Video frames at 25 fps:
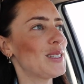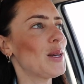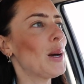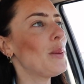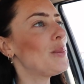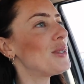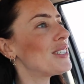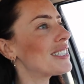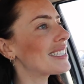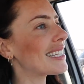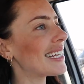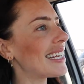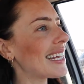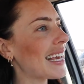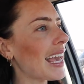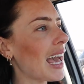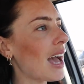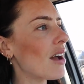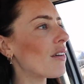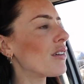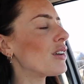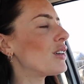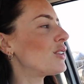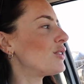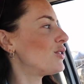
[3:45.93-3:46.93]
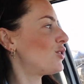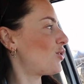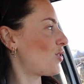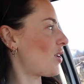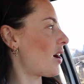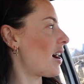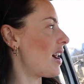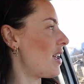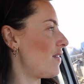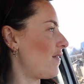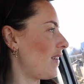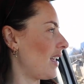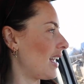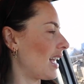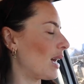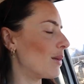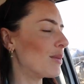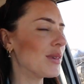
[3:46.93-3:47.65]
So I'm just gonna carry on driving.